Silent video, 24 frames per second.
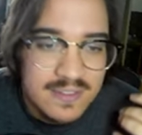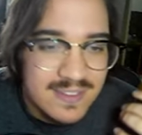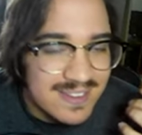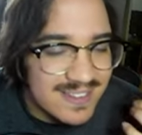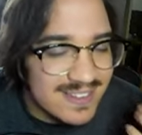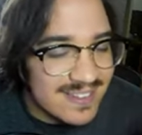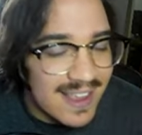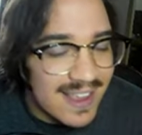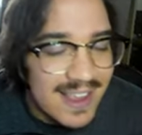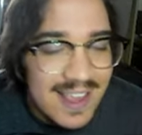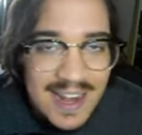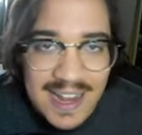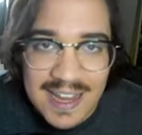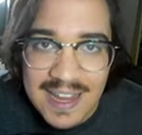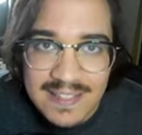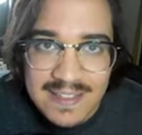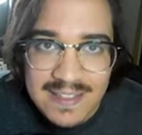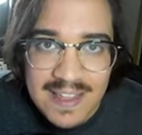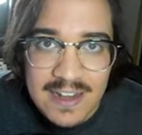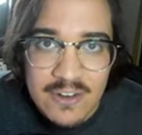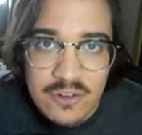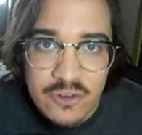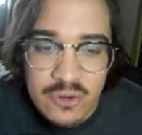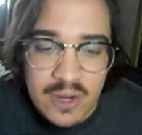second I get
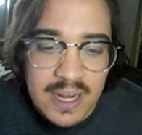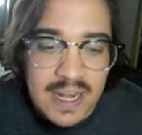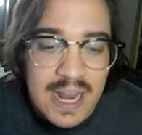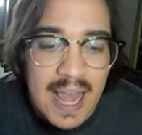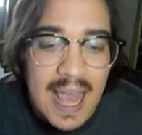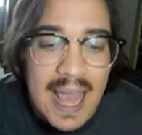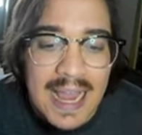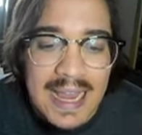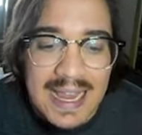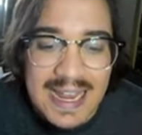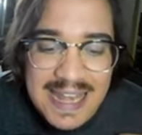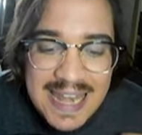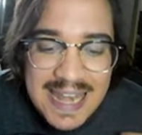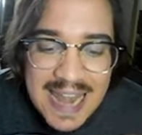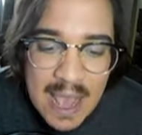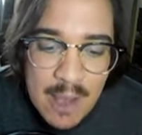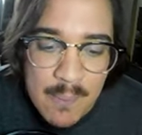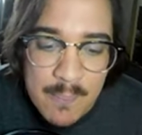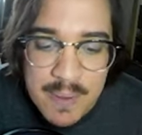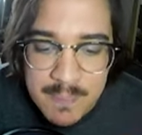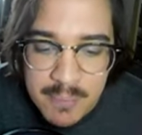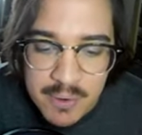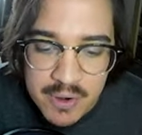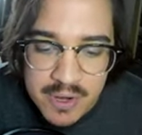that trade, I can now
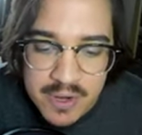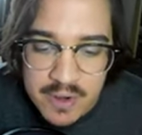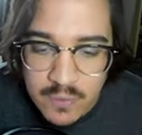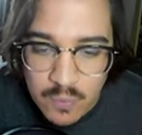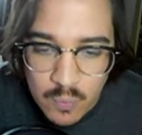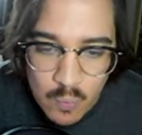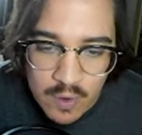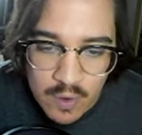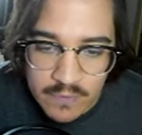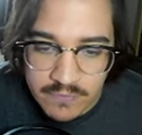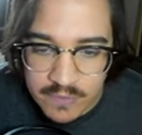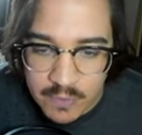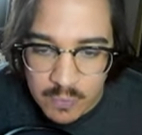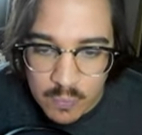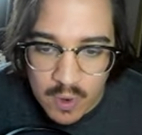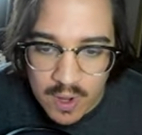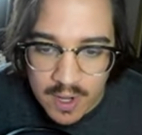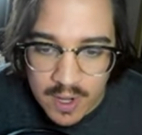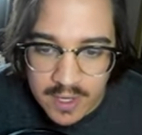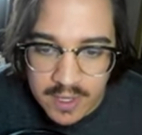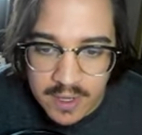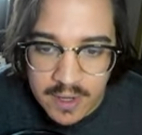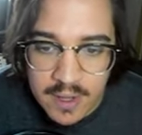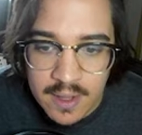be put in a
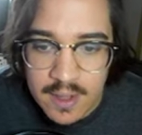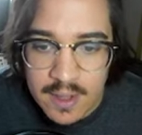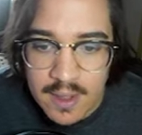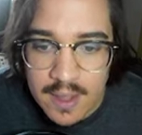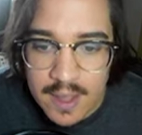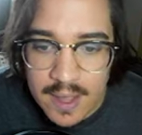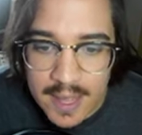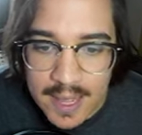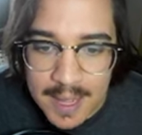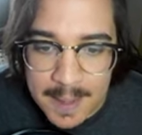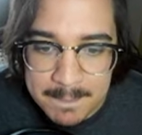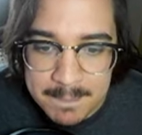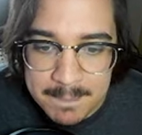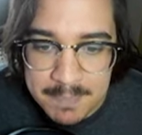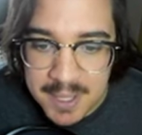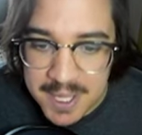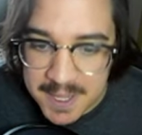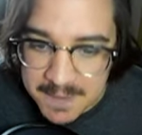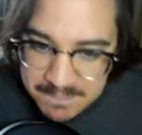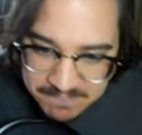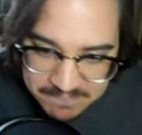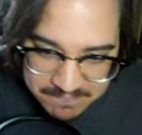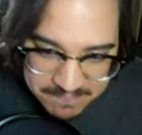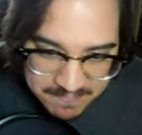1v1.
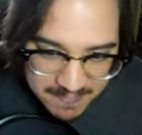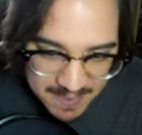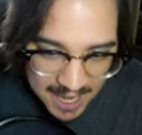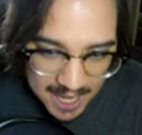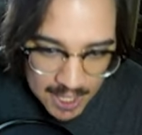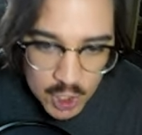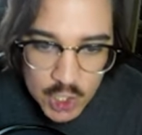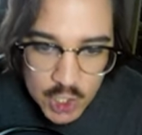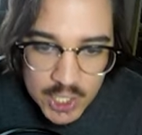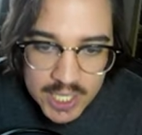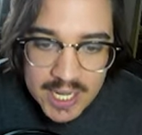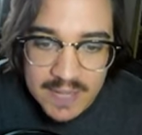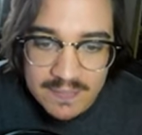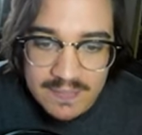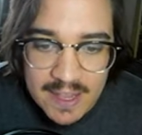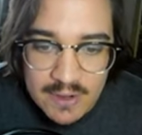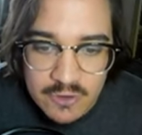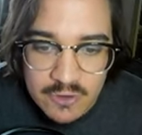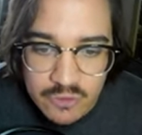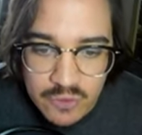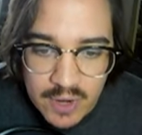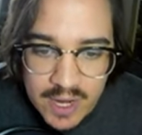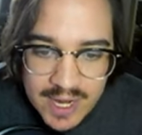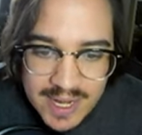But I couldn't get
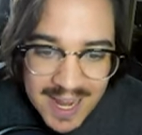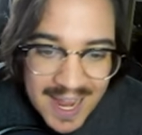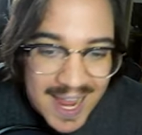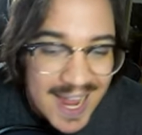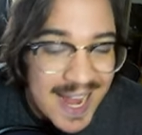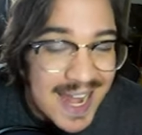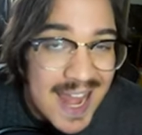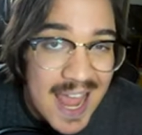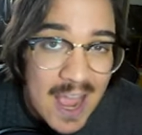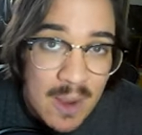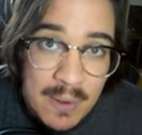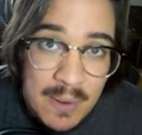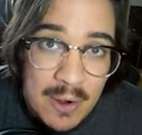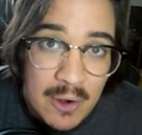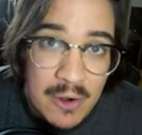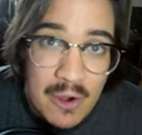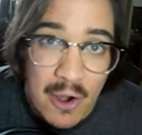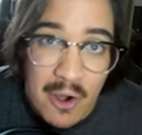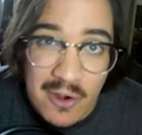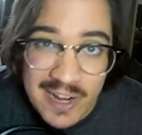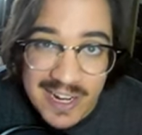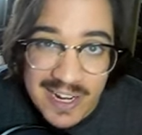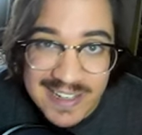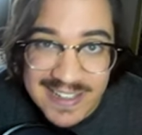that trade, and now we are
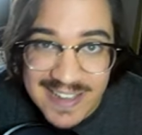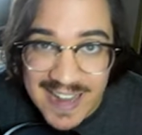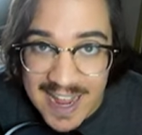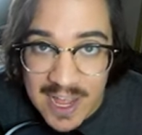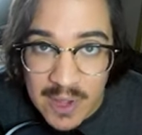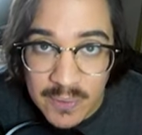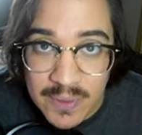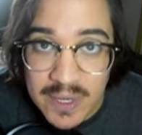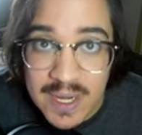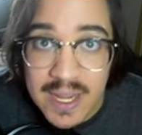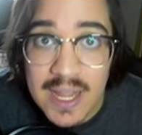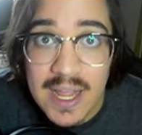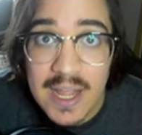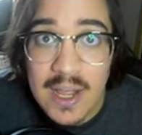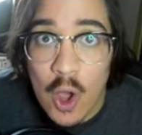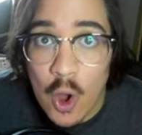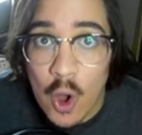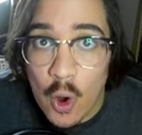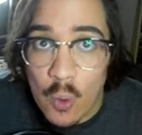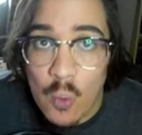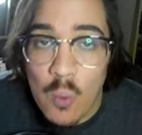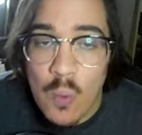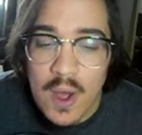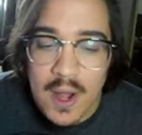already down 0-1.